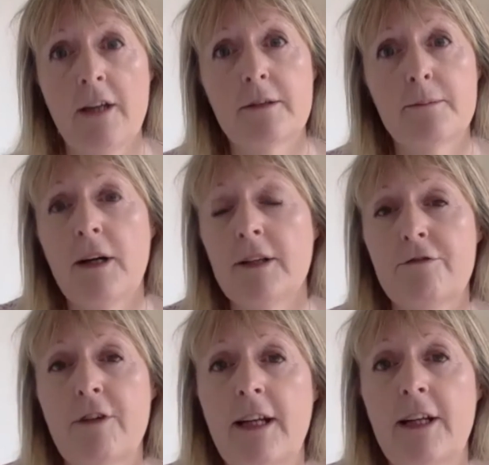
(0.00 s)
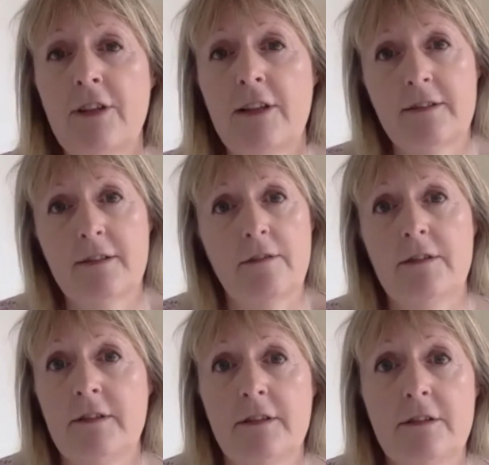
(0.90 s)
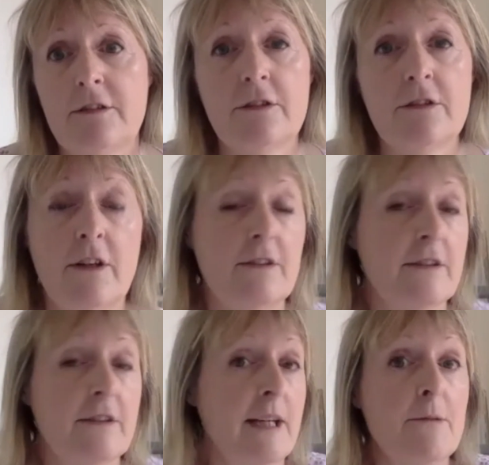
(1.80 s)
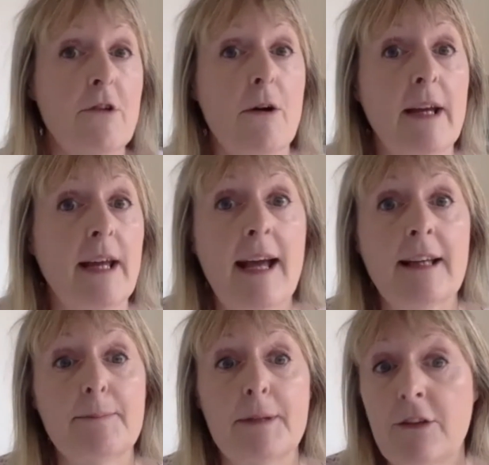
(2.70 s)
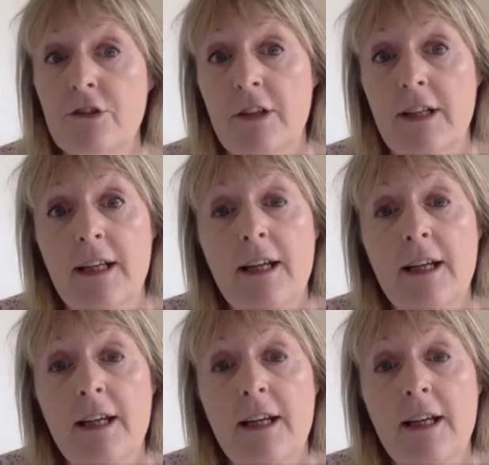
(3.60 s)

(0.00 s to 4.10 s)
demand for NHS services is just going to keep growing exponentially.